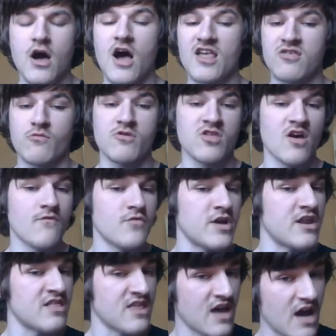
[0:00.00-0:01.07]
Austin Wayne Self would
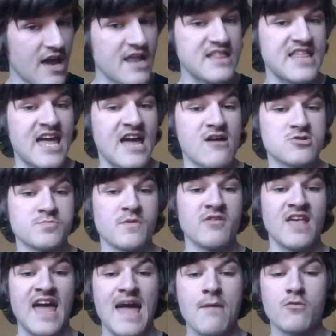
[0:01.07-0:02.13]
get a ton of damage, but
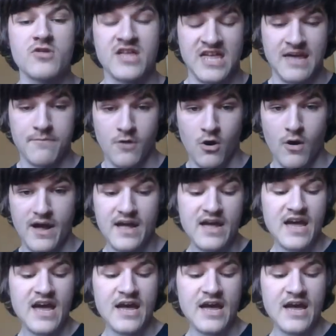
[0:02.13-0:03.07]
was able to keep going,